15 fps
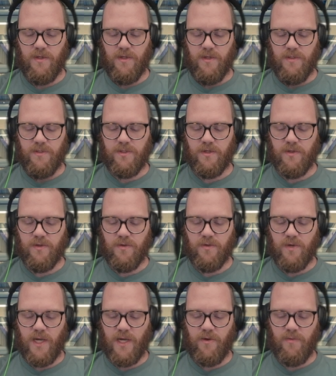So
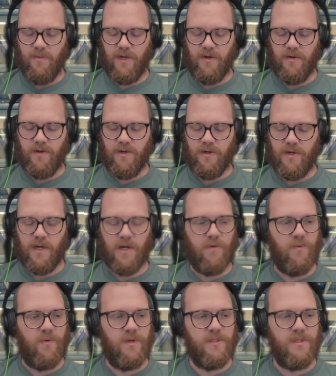how about I
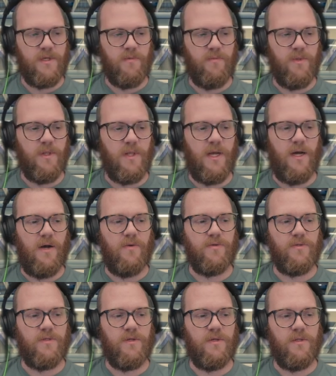want a blouse?
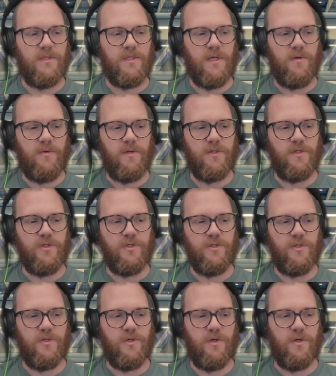So let's see. I want a
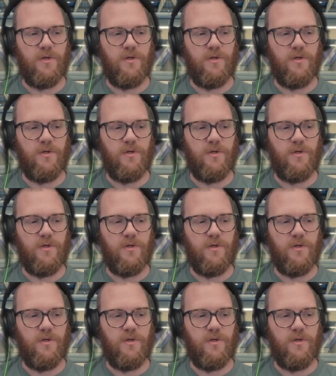shirt.